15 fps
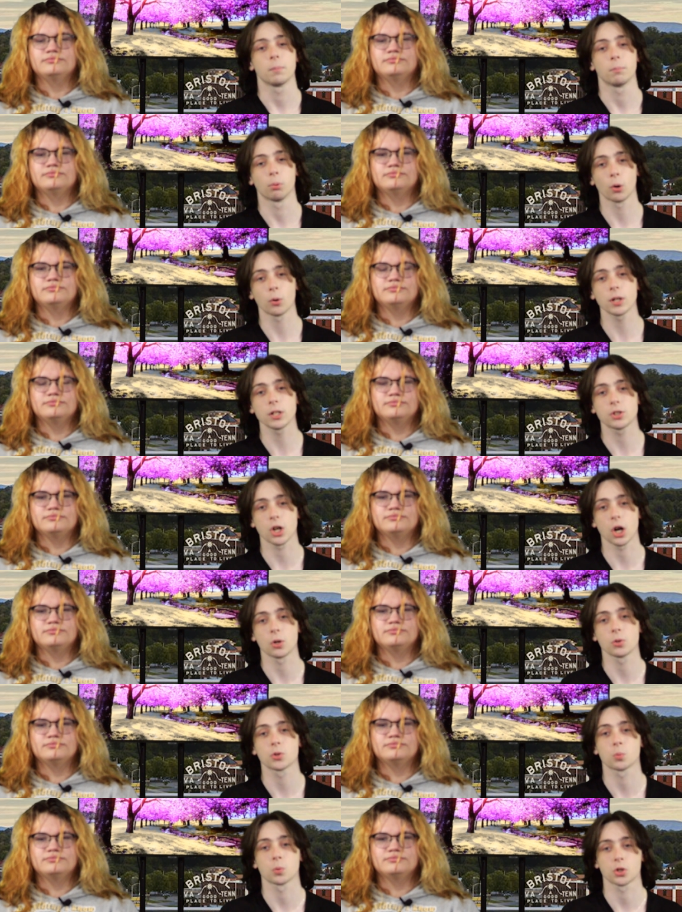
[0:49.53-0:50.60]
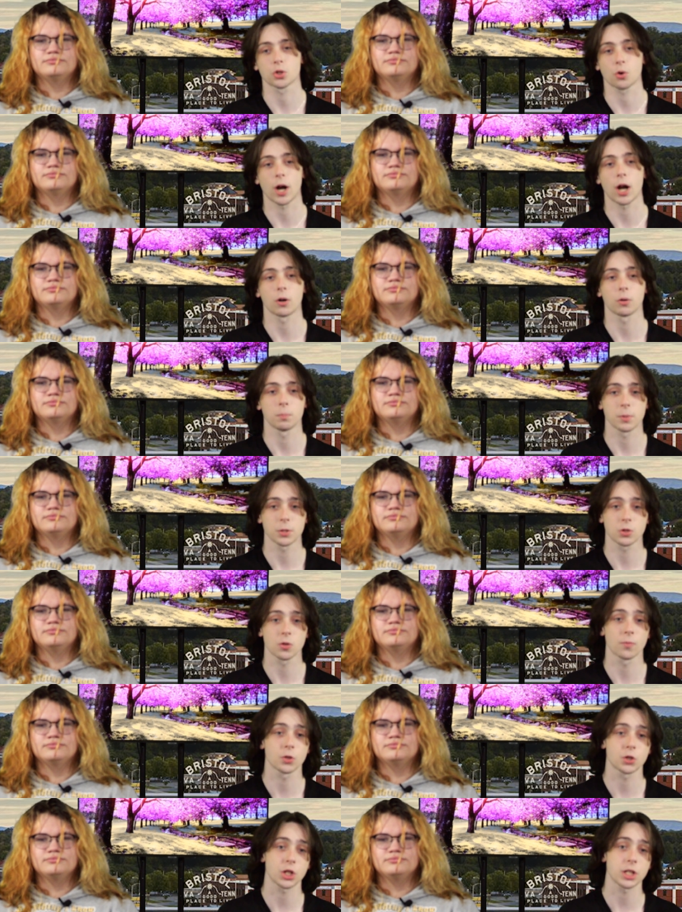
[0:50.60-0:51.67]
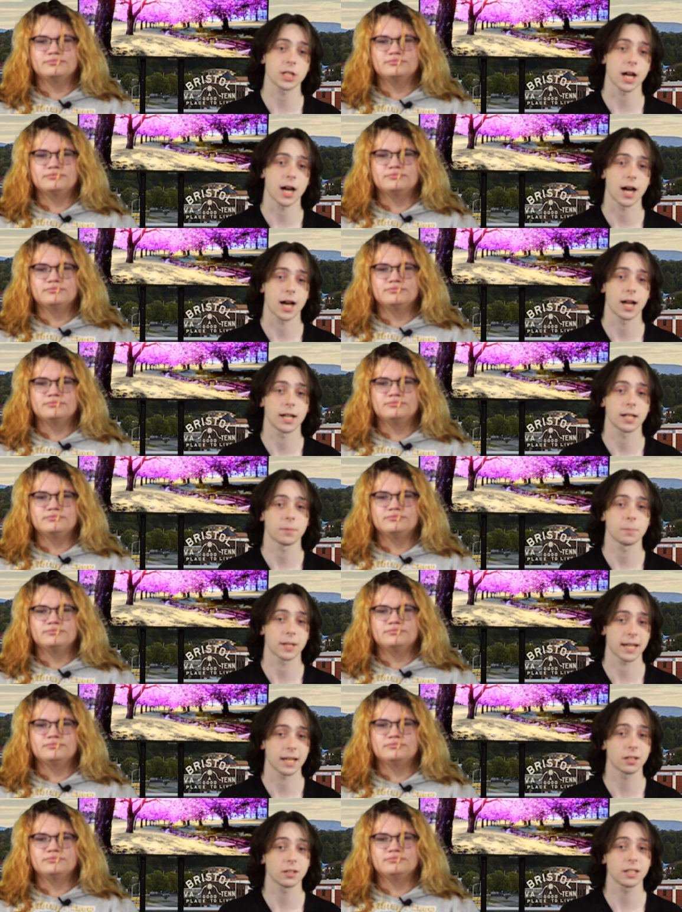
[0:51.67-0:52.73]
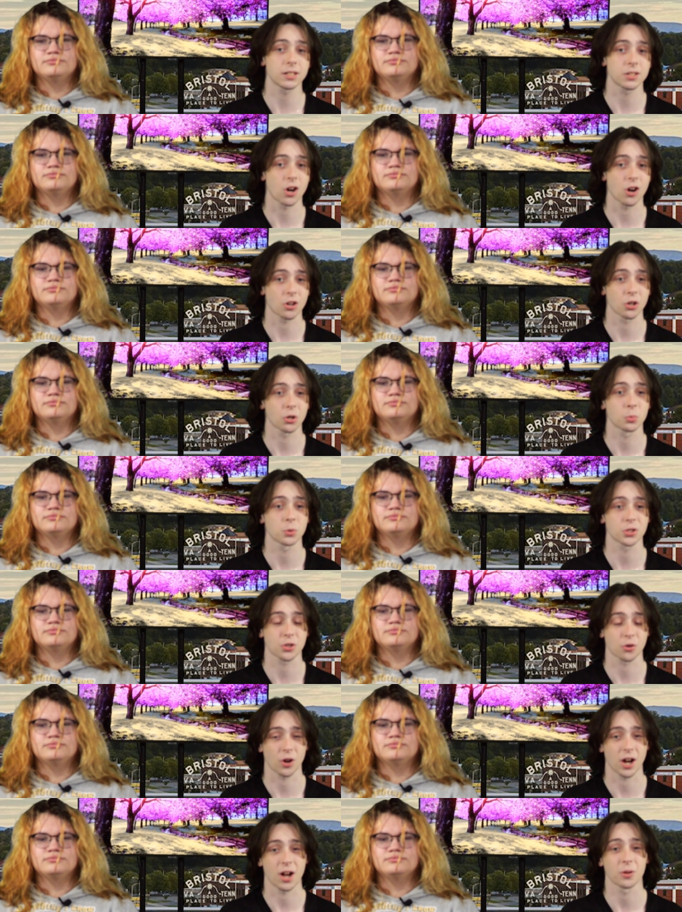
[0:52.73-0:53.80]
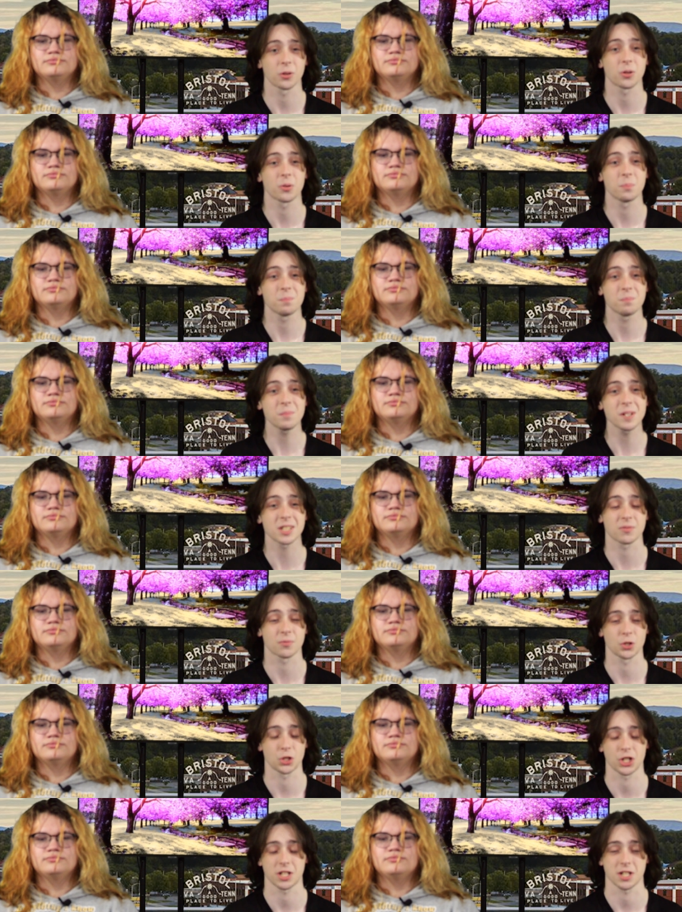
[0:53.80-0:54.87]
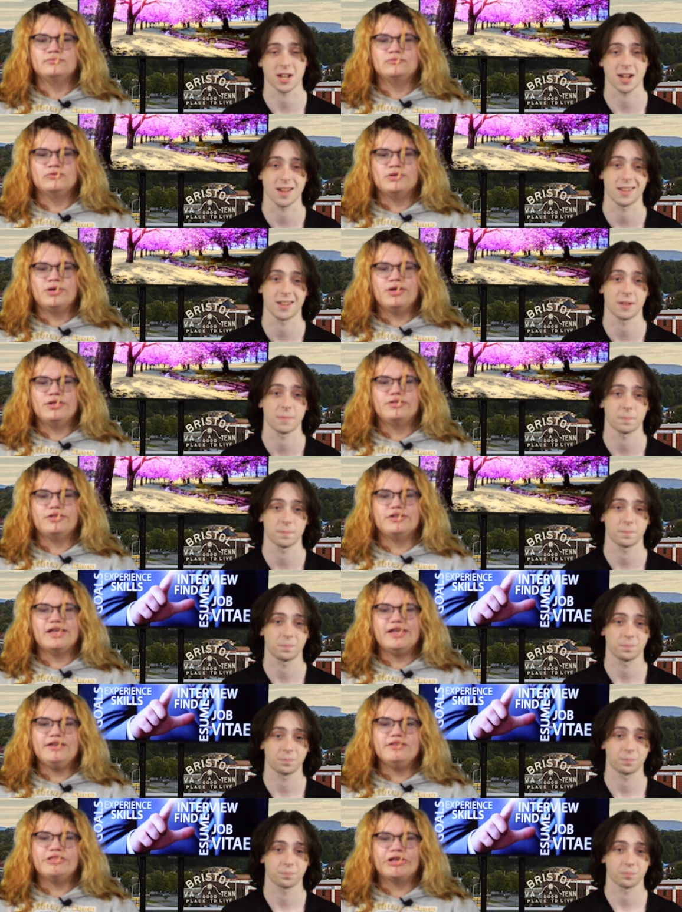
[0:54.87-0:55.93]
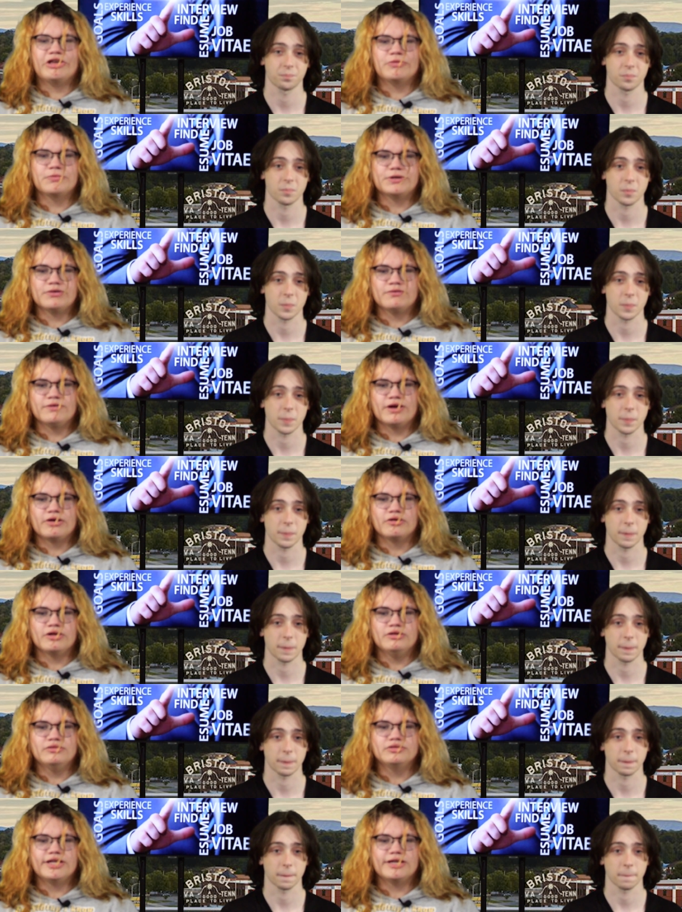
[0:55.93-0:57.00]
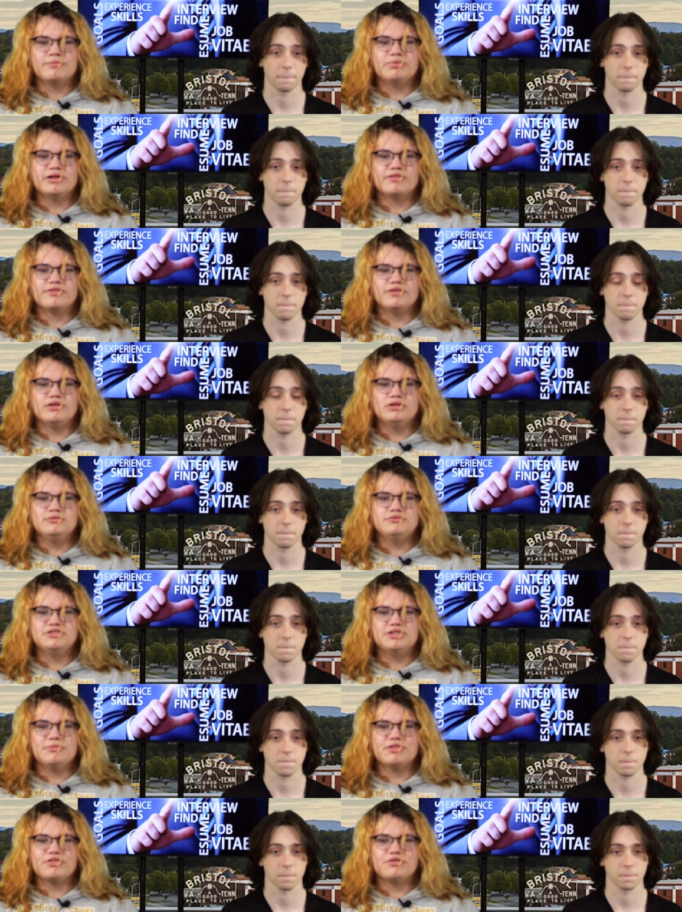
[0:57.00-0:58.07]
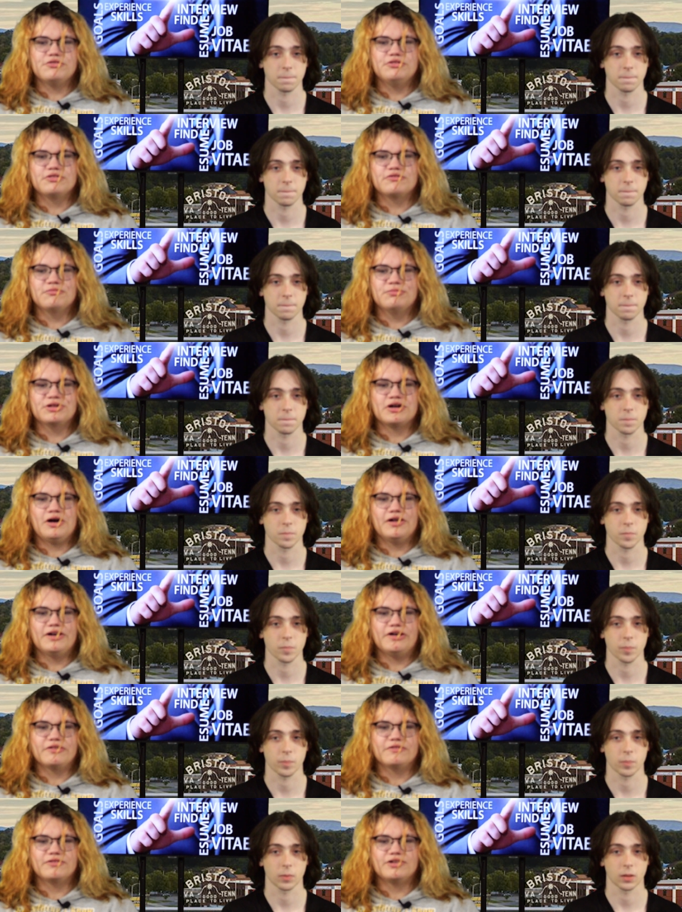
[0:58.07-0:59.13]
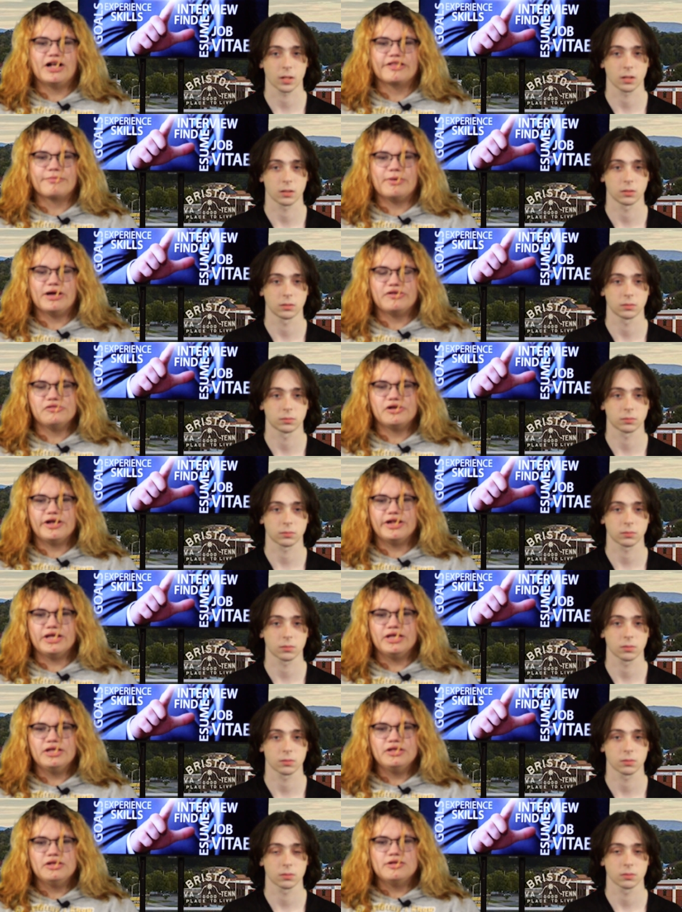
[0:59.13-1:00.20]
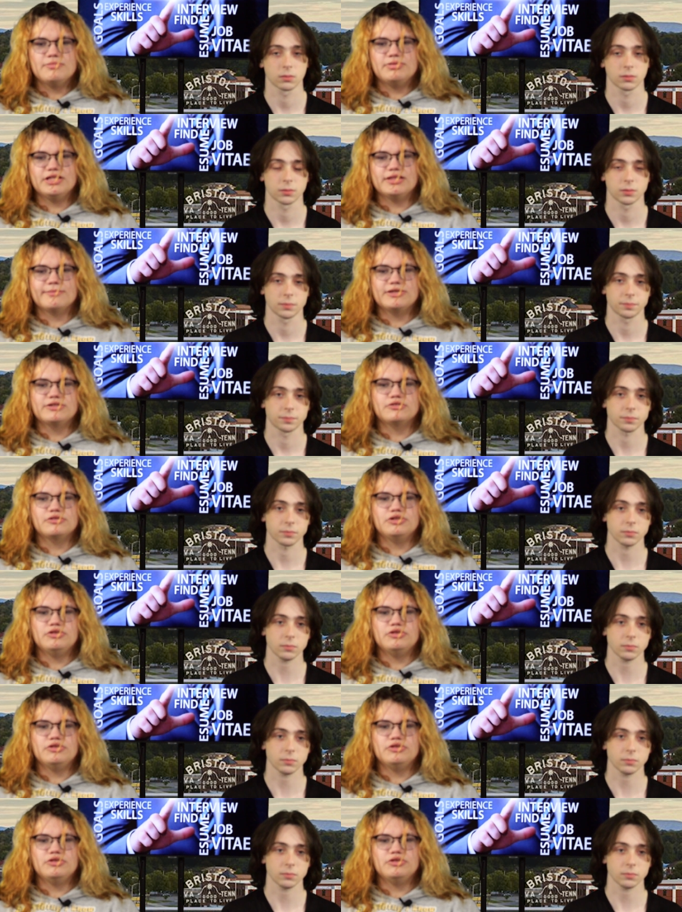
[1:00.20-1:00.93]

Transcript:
Speaker 1: Brody Jones was crowned Mr. Virginia High. McKinley Tucker was crowned Miss Virginia
Speaker 2: High. Today is the career fair. It will take place in the new gym and students will be called out of class by grade. Please make sure